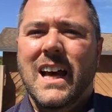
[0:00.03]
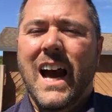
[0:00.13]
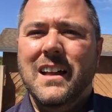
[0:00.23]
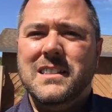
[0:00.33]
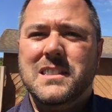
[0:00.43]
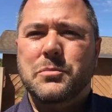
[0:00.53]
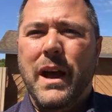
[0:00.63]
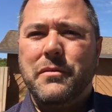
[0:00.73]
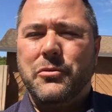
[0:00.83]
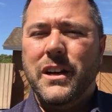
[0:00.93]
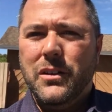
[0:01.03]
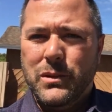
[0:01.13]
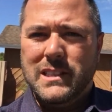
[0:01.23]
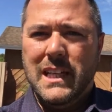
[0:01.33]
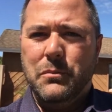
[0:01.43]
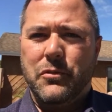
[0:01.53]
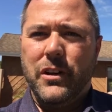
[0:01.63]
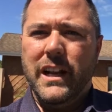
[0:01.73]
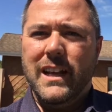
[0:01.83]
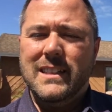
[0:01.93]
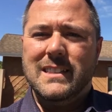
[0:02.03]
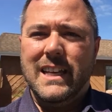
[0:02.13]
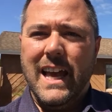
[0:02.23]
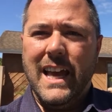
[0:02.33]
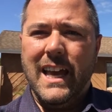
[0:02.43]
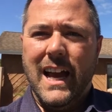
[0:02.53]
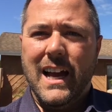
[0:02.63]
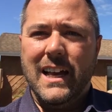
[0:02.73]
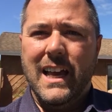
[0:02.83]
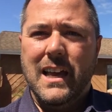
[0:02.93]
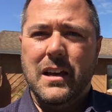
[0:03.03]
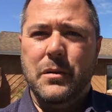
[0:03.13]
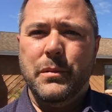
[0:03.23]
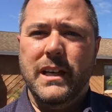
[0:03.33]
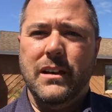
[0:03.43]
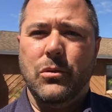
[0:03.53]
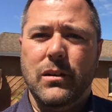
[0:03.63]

Hi, this is Matt Freda with Team Freda, and today I am in